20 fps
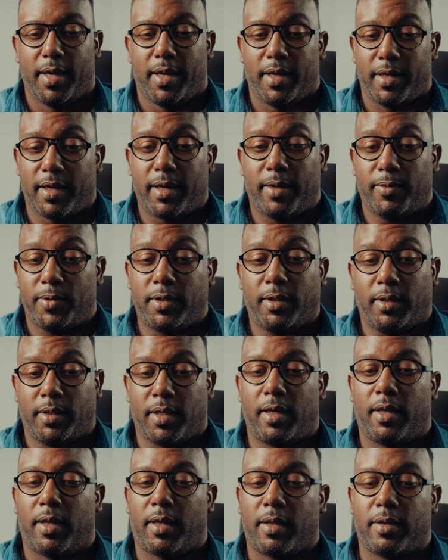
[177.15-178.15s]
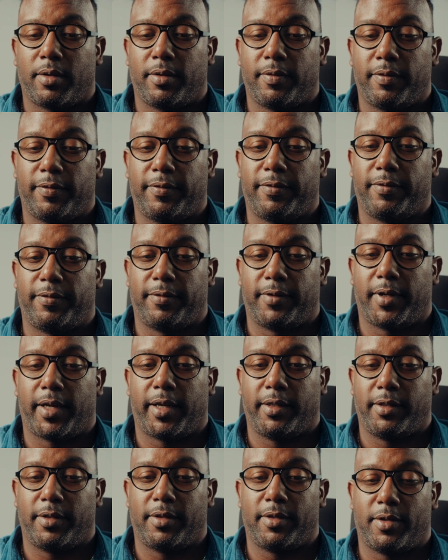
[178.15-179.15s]
it was just a lot of
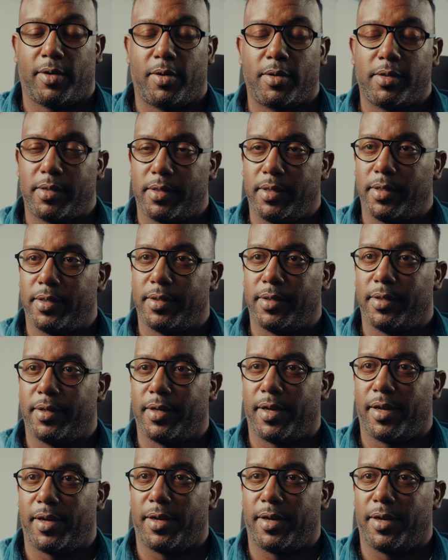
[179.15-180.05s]
just hustling